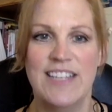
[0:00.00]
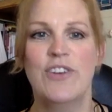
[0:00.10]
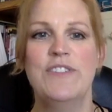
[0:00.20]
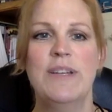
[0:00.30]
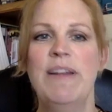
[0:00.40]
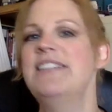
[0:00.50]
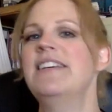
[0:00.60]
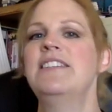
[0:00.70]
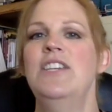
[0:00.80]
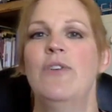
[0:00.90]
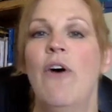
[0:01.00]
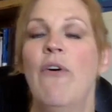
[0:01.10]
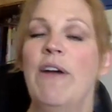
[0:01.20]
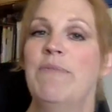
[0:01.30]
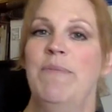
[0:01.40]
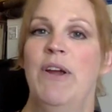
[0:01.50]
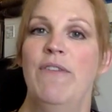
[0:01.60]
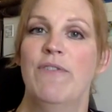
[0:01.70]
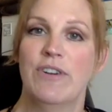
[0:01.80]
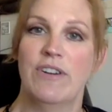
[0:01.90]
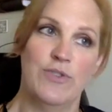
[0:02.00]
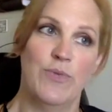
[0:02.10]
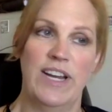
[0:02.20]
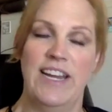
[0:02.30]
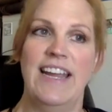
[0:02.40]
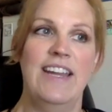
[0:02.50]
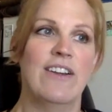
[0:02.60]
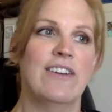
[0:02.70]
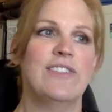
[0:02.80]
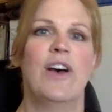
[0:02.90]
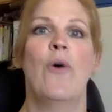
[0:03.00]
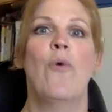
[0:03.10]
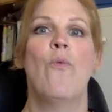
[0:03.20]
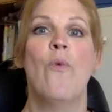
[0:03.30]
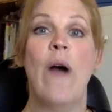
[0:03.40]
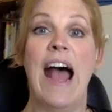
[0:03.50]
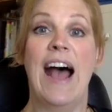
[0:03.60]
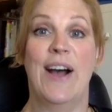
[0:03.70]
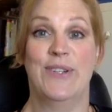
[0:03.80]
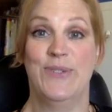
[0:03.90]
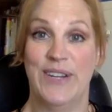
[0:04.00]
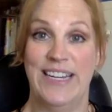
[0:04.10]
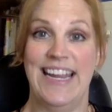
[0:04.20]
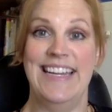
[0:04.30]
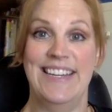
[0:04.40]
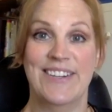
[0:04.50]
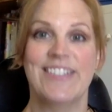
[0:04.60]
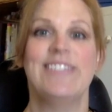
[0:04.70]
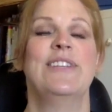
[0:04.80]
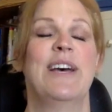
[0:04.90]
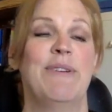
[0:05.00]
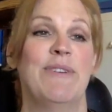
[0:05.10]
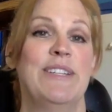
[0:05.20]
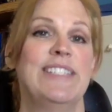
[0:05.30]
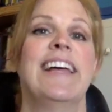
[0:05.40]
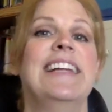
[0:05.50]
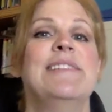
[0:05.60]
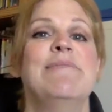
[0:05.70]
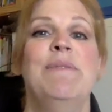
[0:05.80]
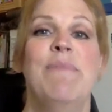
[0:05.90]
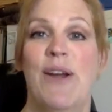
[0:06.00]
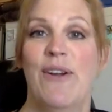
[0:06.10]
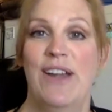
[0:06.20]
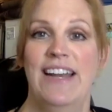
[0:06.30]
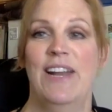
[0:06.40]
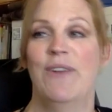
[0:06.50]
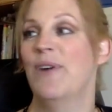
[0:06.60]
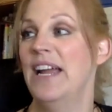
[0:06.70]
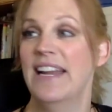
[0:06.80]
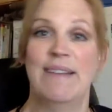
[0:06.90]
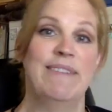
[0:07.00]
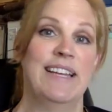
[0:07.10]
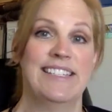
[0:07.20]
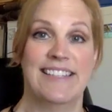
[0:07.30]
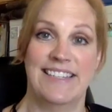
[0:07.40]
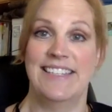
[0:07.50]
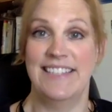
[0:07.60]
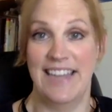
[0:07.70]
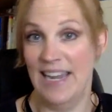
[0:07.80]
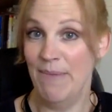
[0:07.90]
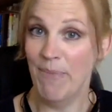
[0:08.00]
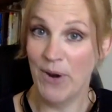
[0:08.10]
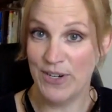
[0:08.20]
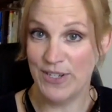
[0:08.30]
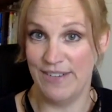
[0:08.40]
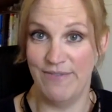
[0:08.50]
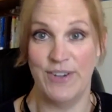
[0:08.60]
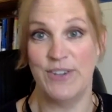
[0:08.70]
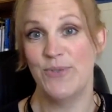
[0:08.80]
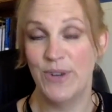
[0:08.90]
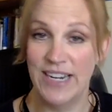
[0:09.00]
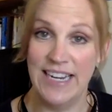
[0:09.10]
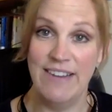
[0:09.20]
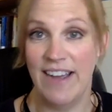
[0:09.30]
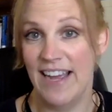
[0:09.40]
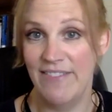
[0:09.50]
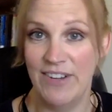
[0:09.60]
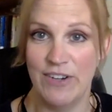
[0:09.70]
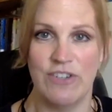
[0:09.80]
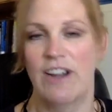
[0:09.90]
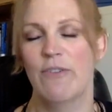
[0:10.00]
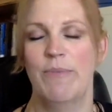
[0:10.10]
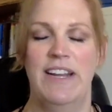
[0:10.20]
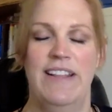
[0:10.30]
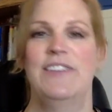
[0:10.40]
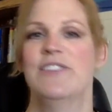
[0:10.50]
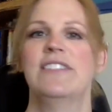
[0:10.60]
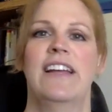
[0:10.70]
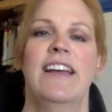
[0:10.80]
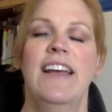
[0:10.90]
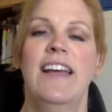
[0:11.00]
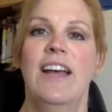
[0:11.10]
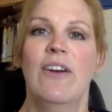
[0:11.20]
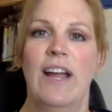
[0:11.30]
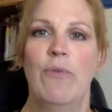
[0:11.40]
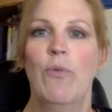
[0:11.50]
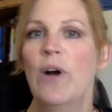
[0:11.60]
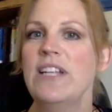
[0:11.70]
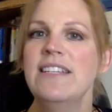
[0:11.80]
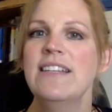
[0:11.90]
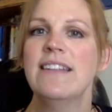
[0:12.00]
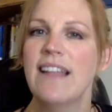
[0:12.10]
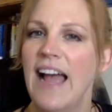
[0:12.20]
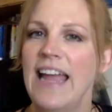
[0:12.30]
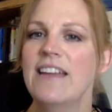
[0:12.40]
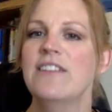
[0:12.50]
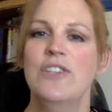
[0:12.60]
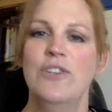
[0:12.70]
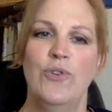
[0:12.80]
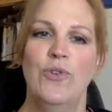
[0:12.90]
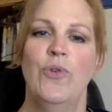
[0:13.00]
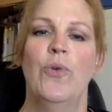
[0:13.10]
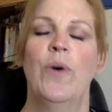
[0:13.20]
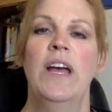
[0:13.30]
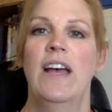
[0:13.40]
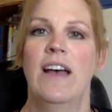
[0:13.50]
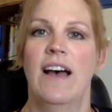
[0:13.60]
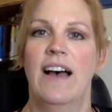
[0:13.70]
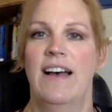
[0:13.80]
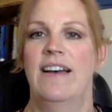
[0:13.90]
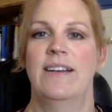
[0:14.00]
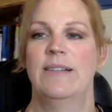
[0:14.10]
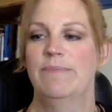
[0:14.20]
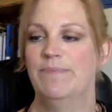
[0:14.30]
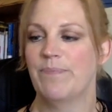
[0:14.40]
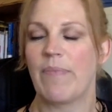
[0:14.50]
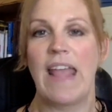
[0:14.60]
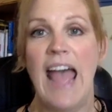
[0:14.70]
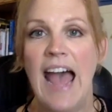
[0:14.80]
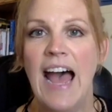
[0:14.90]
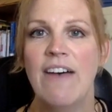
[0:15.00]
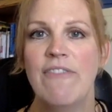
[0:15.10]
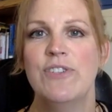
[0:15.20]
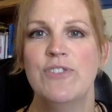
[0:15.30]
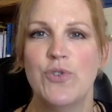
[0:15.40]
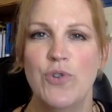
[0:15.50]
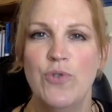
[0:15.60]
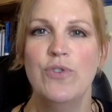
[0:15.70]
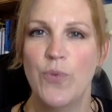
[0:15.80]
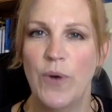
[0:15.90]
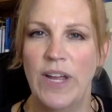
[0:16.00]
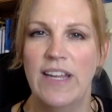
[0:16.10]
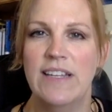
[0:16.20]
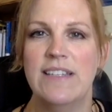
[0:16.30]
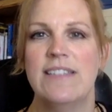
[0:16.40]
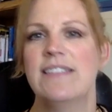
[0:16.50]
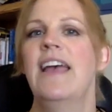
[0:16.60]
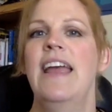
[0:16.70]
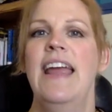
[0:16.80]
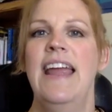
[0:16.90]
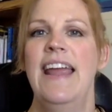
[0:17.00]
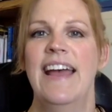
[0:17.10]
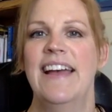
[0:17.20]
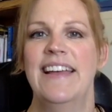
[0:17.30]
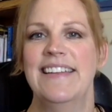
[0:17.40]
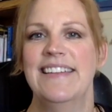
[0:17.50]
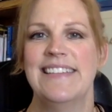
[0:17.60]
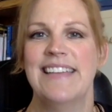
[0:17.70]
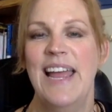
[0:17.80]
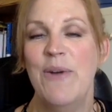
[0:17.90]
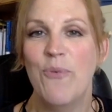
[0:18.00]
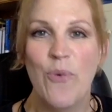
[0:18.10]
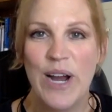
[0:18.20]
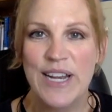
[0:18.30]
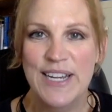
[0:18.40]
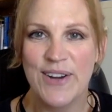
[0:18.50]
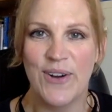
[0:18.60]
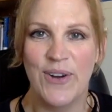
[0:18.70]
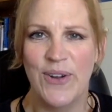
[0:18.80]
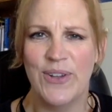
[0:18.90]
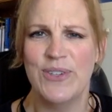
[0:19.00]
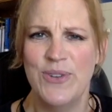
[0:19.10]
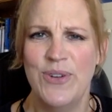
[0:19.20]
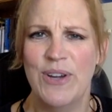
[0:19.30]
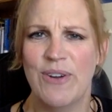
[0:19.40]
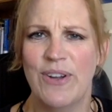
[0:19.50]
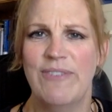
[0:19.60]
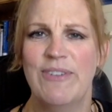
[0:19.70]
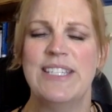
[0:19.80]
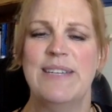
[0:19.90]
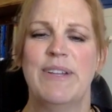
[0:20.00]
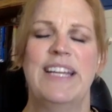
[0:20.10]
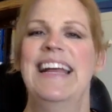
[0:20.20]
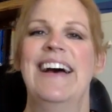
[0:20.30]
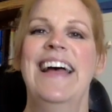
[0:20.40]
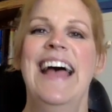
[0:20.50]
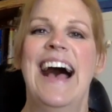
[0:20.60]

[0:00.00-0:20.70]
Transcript: So if somebody says to you, oh, I've been married for 28 years, wow, 28 years? So tell me, what's it like to be married and wake it up next to the same person for 25 years, or however many they just said, right? What's it like to have 2 twins and a 1-year-old or 2-year-old, and what's Emily now?